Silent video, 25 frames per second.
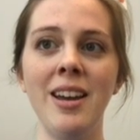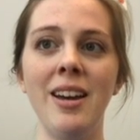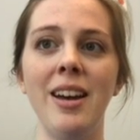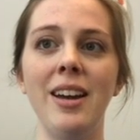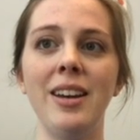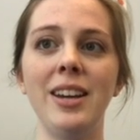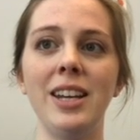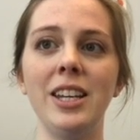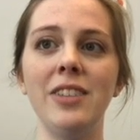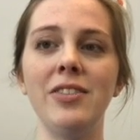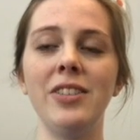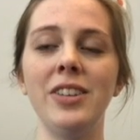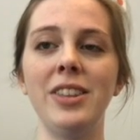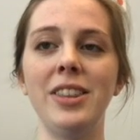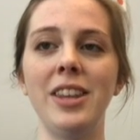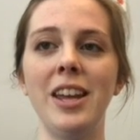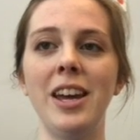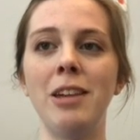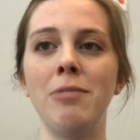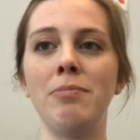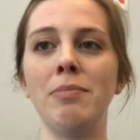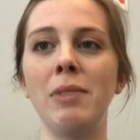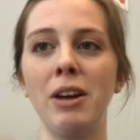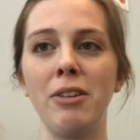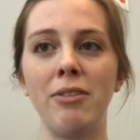and even
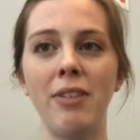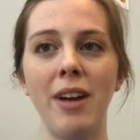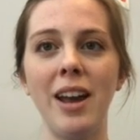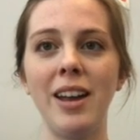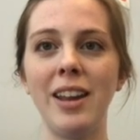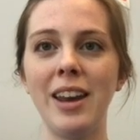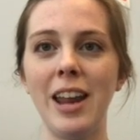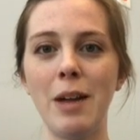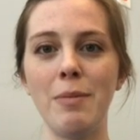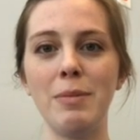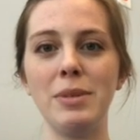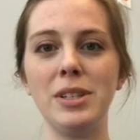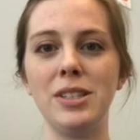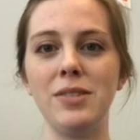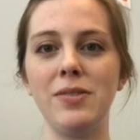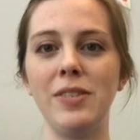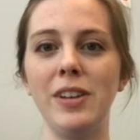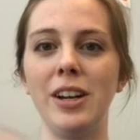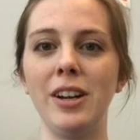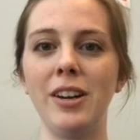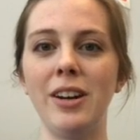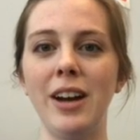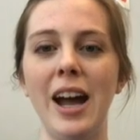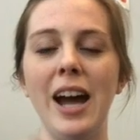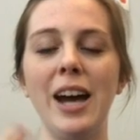then my right
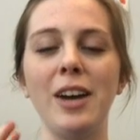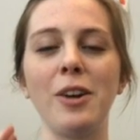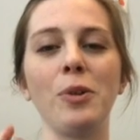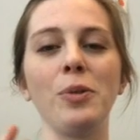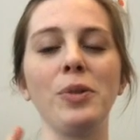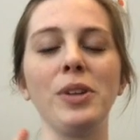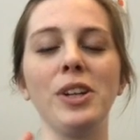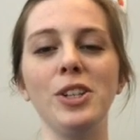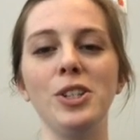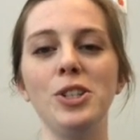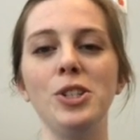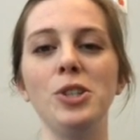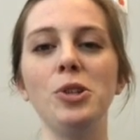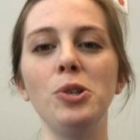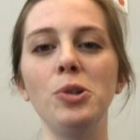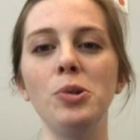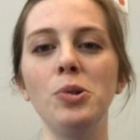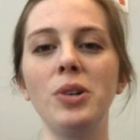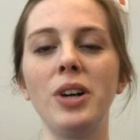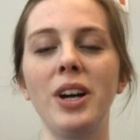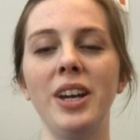hemisphere had only 2